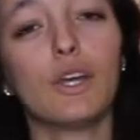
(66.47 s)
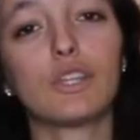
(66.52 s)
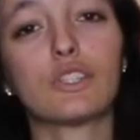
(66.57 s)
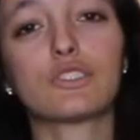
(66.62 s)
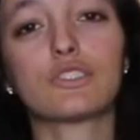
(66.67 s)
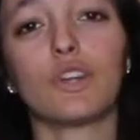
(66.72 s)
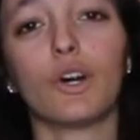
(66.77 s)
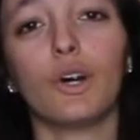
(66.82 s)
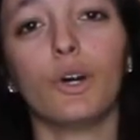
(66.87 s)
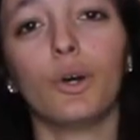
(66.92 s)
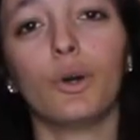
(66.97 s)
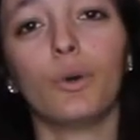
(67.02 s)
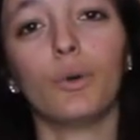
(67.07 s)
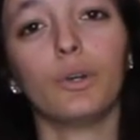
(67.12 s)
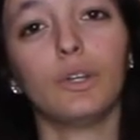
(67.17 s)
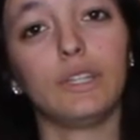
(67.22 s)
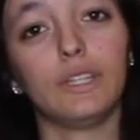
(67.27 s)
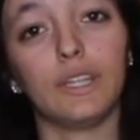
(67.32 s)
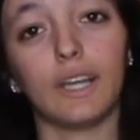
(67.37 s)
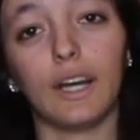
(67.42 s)

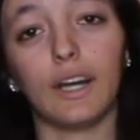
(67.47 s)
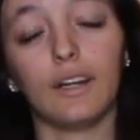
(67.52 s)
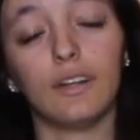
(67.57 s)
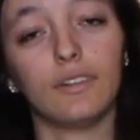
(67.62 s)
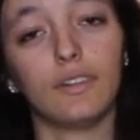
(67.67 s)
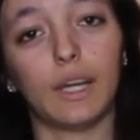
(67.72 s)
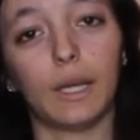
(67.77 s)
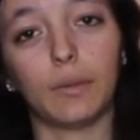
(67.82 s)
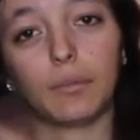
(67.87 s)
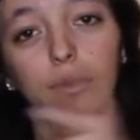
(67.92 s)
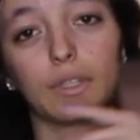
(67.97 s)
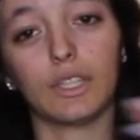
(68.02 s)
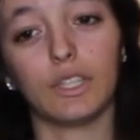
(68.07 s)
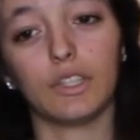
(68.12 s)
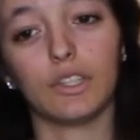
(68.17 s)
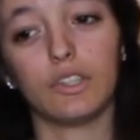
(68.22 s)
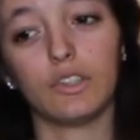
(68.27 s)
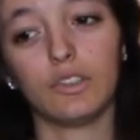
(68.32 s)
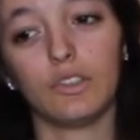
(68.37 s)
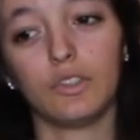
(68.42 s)
So yeah, I'm
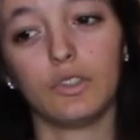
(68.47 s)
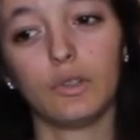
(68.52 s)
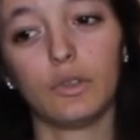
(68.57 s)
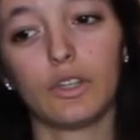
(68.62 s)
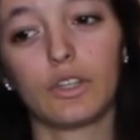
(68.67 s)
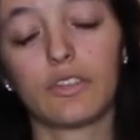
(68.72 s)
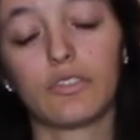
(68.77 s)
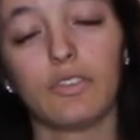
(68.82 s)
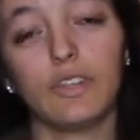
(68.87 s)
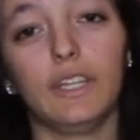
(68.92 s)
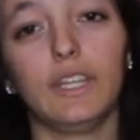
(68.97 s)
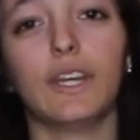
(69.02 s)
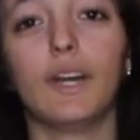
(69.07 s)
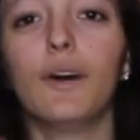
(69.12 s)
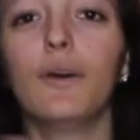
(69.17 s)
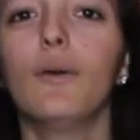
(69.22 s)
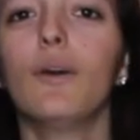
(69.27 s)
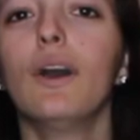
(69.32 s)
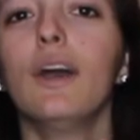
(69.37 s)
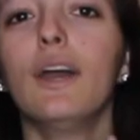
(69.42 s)
gonna do this
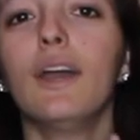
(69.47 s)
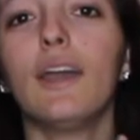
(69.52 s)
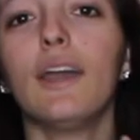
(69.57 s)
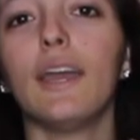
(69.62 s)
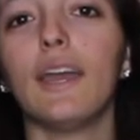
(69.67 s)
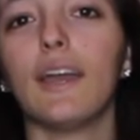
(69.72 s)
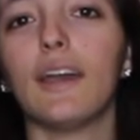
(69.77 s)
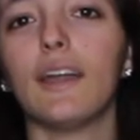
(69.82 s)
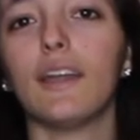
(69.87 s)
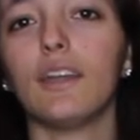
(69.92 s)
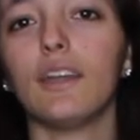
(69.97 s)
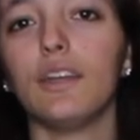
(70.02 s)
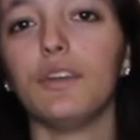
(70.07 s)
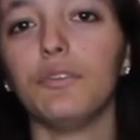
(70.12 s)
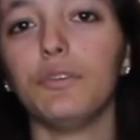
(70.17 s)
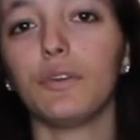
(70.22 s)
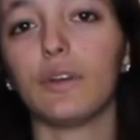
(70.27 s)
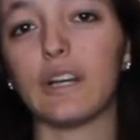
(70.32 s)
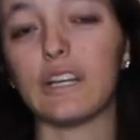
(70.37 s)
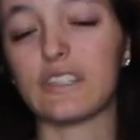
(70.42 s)
video and
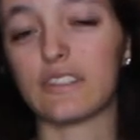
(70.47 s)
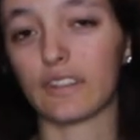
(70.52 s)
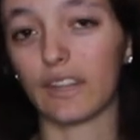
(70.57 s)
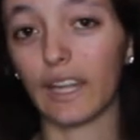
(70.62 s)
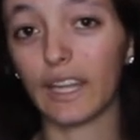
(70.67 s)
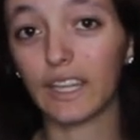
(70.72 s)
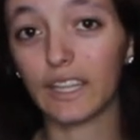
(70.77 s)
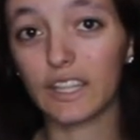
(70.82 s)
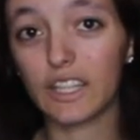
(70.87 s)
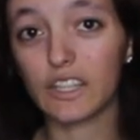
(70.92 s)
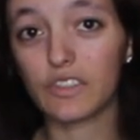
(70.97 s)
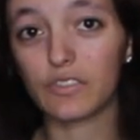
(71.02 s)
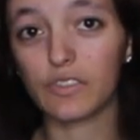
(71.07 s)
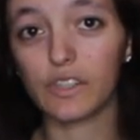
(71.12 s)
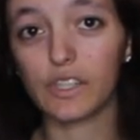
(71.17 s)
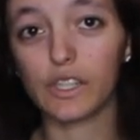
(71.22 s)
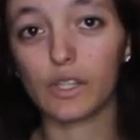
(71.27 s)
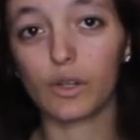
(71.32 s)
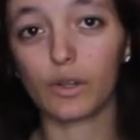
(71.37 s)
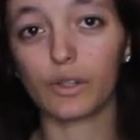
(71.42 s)
if you guys like this
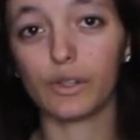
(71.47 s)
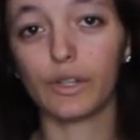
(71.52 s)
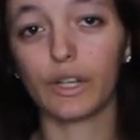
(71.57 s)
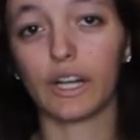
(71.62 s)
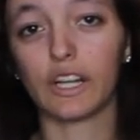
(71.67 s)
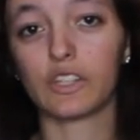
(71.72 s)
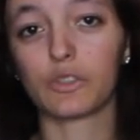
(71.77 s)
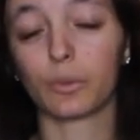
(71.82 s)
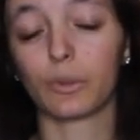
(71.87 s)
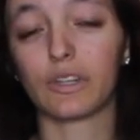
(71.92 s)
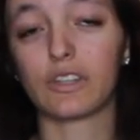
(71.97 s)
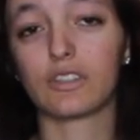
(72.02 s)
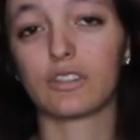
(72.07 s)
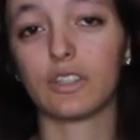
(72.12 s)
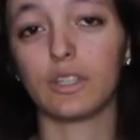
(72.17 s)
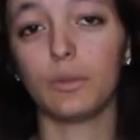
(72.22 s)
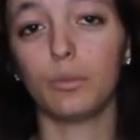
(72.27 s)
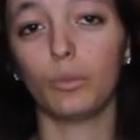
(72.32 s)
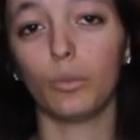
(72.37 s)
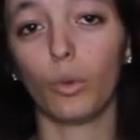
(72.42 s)
video or you guys want to
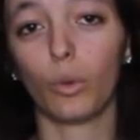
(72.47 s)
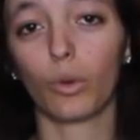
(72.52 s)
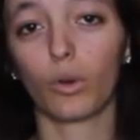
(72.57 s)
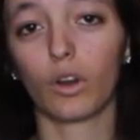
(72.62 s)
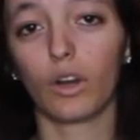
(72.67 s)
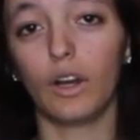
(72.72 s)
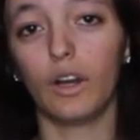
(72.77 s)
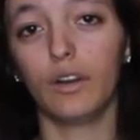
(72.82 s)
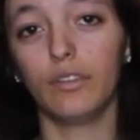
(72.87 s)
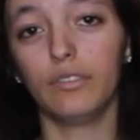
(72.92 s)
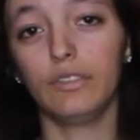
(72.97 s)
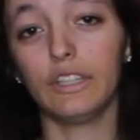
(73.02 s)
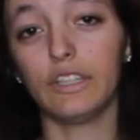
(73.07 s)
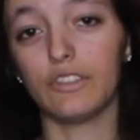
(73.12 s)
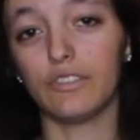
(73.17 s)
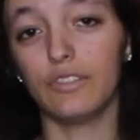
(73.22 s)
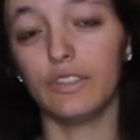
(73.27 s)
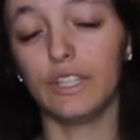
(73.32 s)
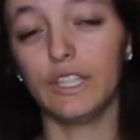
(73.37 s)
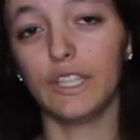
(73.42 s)
see more of
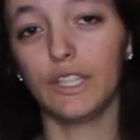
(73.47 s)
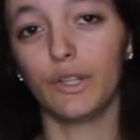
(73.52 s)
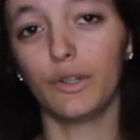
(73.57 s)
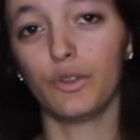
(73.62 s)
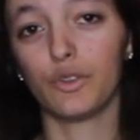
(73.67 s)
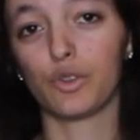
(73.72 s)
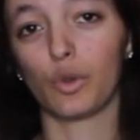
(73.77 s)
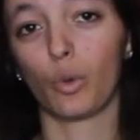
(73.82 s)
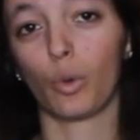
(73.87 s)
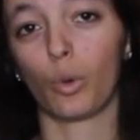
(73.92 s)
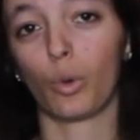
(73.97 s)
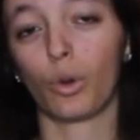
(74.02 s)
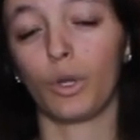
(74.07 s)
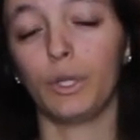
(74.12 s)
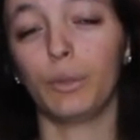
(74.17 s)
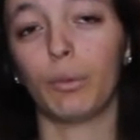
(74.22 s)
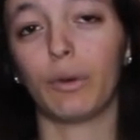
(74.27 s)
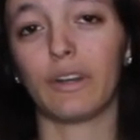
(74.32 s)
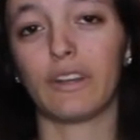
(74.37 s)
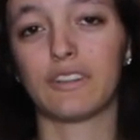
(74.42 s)
these videos or
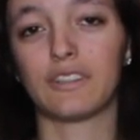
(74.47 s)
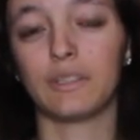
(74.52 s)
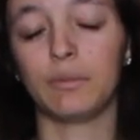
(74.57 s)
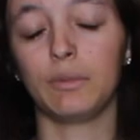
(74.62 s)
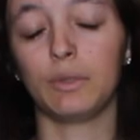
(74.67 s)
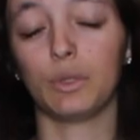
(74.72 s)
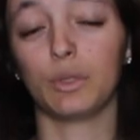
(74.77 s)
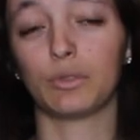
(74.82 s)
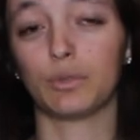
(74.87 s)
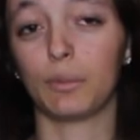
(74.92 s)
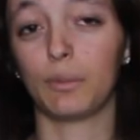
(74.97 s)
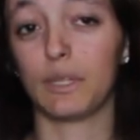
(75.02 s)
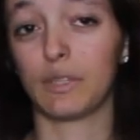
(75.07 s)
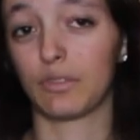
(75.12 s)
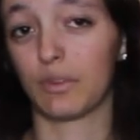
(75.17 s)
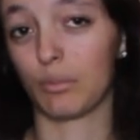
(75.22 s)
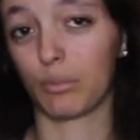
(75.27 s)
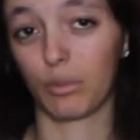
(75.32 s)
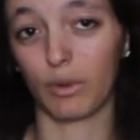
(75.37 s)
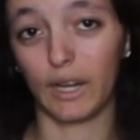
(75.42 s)
you want to see me do it from a
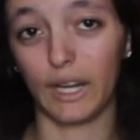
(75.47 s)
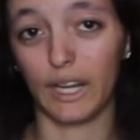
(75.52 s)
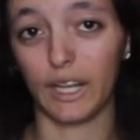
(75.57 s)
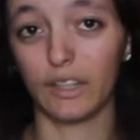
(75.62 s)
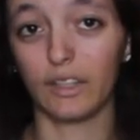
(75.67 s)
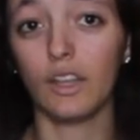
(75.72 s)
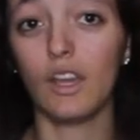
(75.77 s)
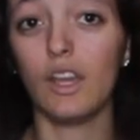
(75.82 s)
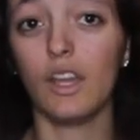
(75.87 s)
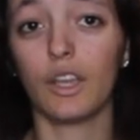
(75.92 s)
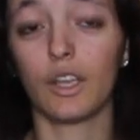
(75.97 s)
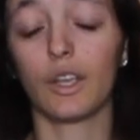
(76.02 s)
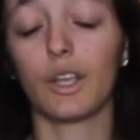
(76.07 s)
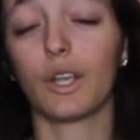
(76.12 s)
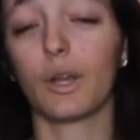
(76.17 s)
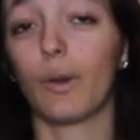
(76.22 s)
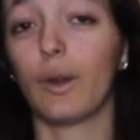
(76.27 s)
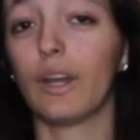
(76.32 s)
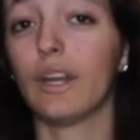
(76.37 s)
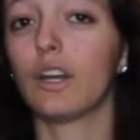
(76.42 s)
different brand, you can
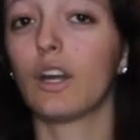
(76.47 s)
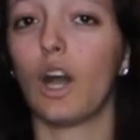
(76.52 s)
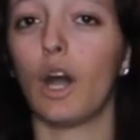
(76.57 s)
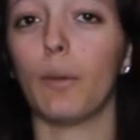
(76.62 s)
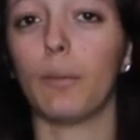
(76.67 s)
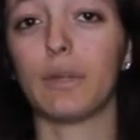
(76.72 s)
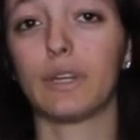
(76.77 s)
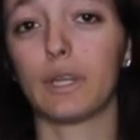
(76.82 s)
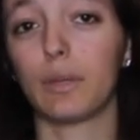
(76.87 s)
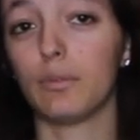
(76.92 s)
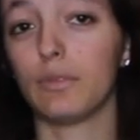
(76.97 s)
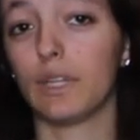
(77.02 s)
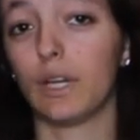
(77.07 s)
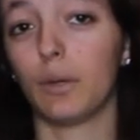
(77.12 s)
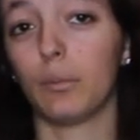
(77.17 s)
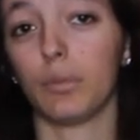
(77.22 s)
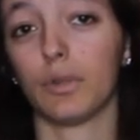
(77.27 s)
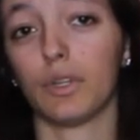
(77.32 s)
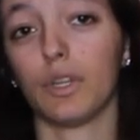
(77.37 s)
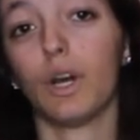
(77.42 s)
go ahead and comment them
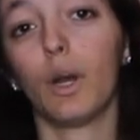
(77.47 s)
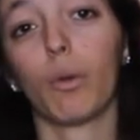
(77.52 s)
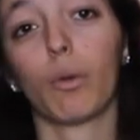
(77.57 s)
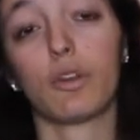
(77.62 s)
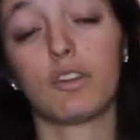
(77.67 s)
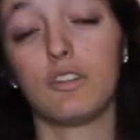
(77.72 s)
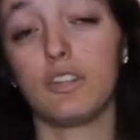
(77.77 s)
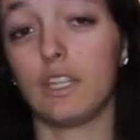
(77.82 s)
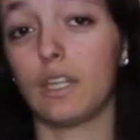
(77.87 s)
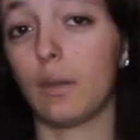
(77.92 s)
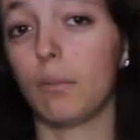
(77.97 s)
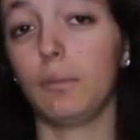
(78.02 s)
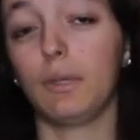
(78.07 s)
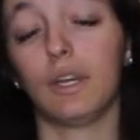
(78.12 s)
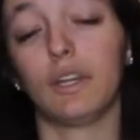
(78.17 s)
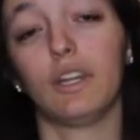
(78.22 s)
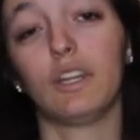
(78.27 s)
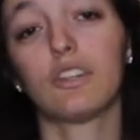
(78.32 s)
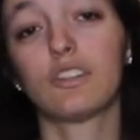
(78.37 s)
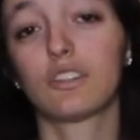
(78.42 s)
down below or DM me
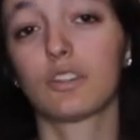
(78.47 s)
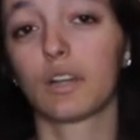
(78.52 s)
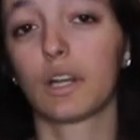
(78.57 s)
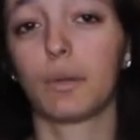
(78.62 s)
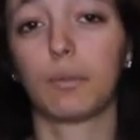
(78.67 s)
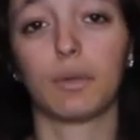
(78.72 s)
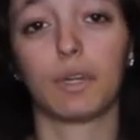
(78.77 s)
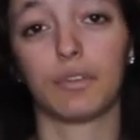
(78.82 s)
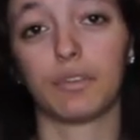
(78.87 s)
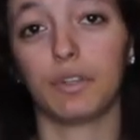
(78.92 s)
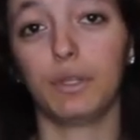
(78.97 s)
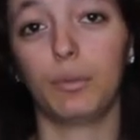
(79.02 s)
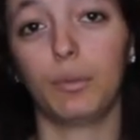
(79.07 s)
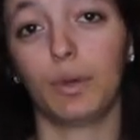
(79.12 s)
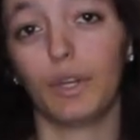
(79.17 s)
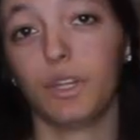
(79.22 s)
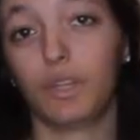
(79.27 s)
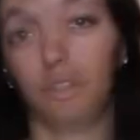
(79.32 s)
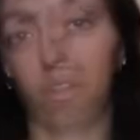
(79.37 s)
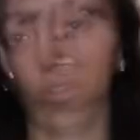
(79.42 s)
on Instagram, whatever you
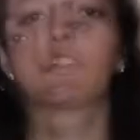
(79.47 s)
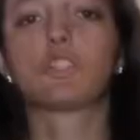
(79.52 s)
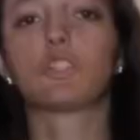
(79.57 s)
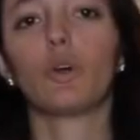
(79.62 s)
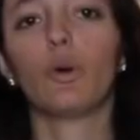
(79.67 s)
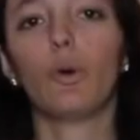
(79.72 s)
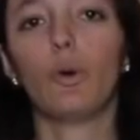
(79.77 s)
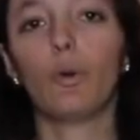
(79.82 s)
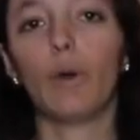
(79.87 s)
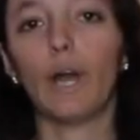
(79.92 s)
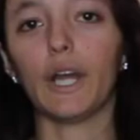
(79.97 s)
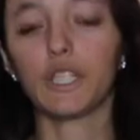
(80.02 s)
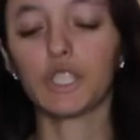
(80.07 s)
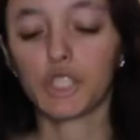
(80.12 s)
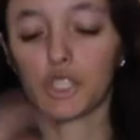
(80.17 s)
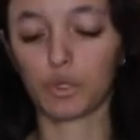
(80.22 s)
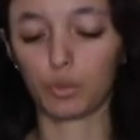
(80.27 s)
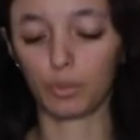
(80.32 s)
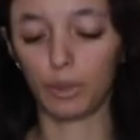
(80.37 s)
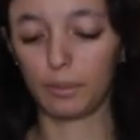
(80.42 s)
want. Right. so I
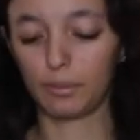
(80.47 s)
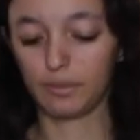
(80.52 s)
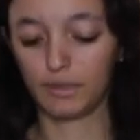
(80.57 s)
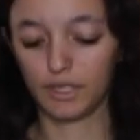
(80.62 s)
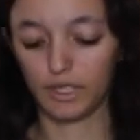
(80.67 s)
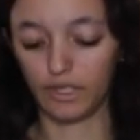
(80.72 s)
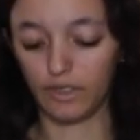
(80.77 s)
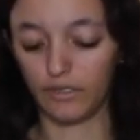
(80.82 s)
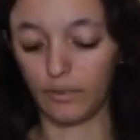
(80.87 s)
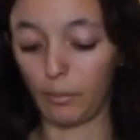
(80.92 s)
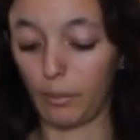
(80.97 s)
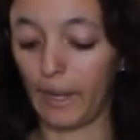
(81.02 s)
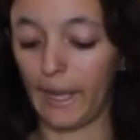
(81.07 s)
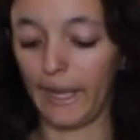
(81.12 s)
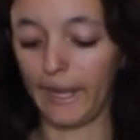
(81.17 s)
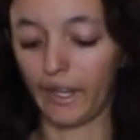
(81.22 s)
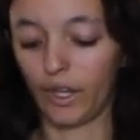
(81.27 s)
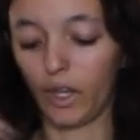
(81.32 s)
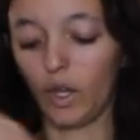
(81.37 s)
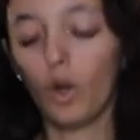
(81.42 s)
just ripped the
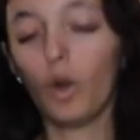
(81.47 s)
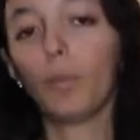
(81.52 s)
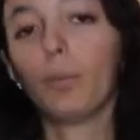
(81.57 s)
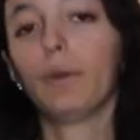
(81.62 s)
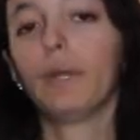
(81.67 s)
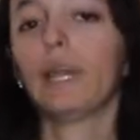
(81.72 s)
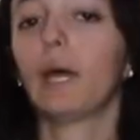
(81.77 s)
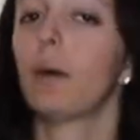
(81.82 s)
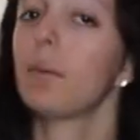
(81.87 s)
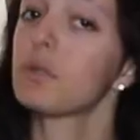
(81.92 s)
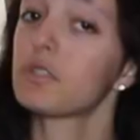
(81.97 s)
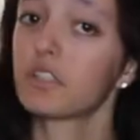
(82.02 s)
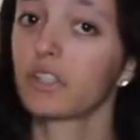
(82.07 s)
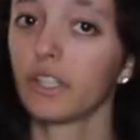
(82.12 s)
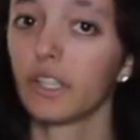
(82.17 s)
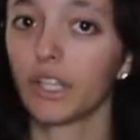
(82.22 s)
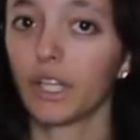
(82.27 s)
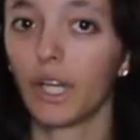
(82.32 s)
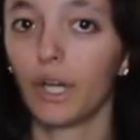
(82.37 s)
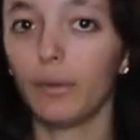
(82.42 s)
bag open. I'm just
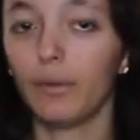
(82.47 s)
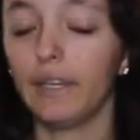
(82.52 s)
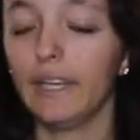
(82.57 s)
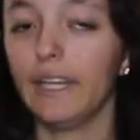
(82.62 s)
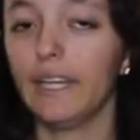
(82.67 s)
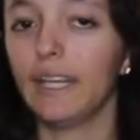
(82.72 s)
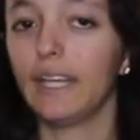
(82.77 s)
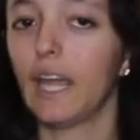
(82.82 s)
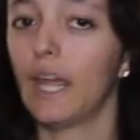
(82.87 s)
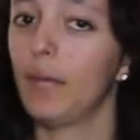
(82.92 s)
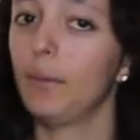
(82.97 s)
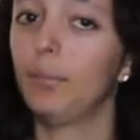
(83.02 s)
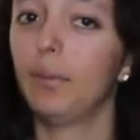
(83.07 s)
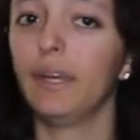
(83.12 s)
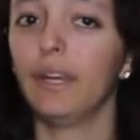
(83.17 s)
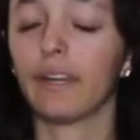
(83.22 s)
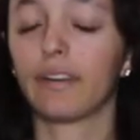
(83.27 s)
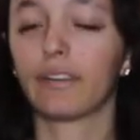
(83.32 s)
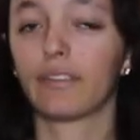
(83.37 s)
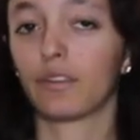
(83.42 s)
gonna go in and
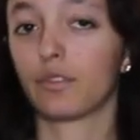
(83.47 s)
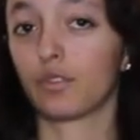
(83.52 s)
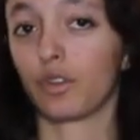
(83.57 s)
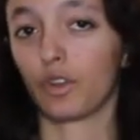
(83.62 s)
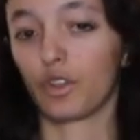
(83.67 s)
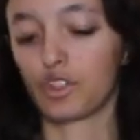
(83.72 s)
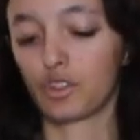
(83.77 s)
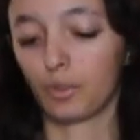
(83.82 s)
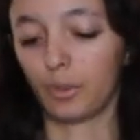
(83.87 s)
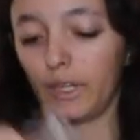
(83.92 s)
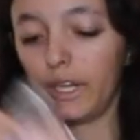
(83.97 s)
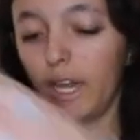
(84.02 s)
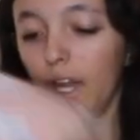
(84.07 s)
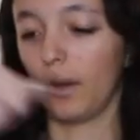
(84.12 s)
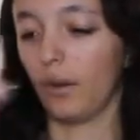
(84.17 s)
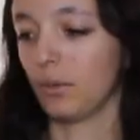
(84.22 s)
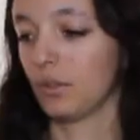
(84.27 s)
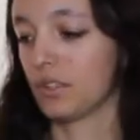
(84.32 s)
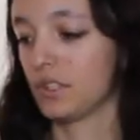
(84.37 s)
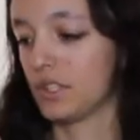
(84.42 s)
pick the first one
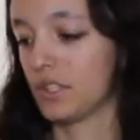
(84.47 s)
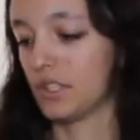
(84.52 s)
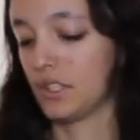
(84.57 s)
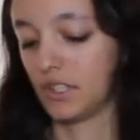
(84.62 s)
out.